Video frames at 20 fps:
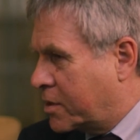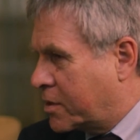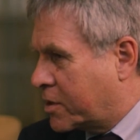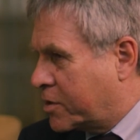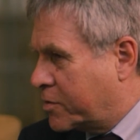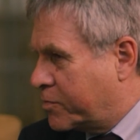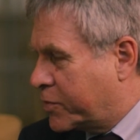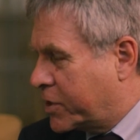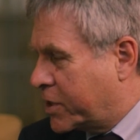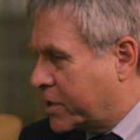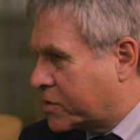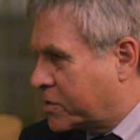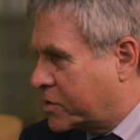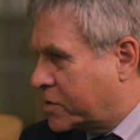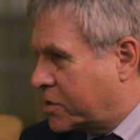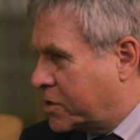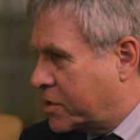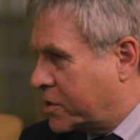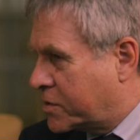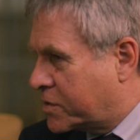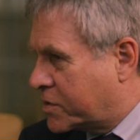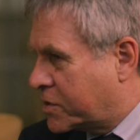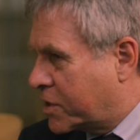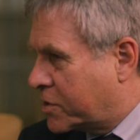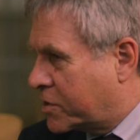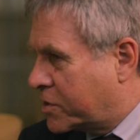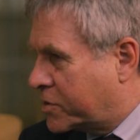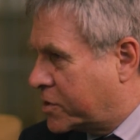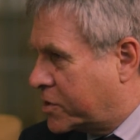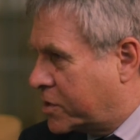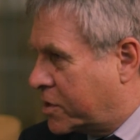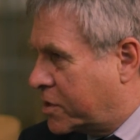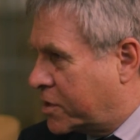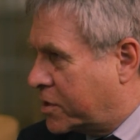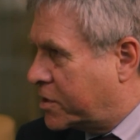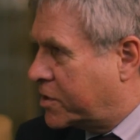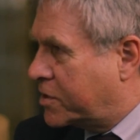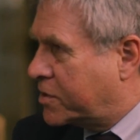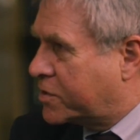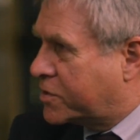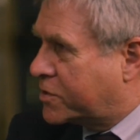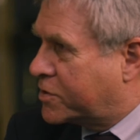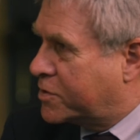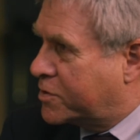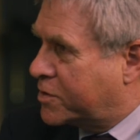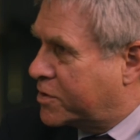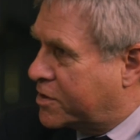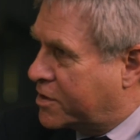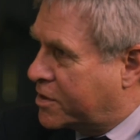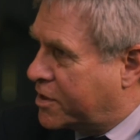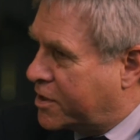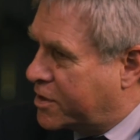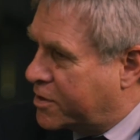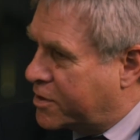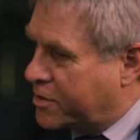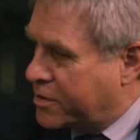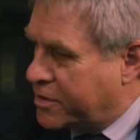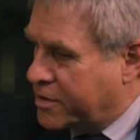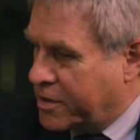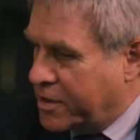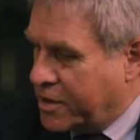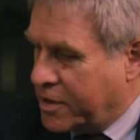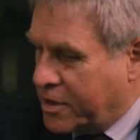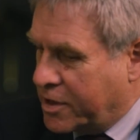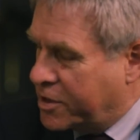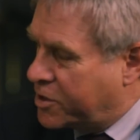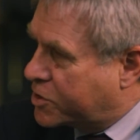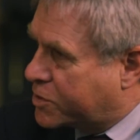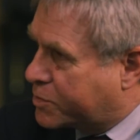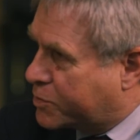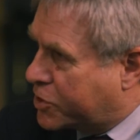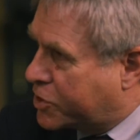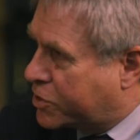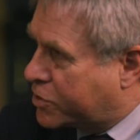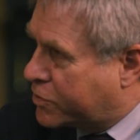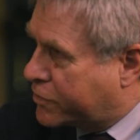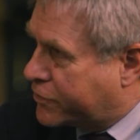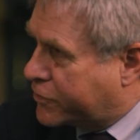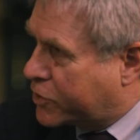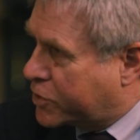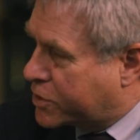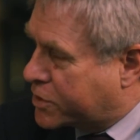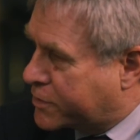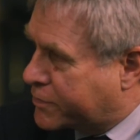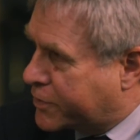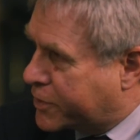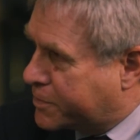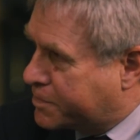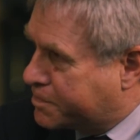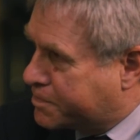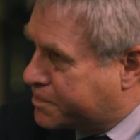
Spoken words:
complexity and subtlety in his political philosophy.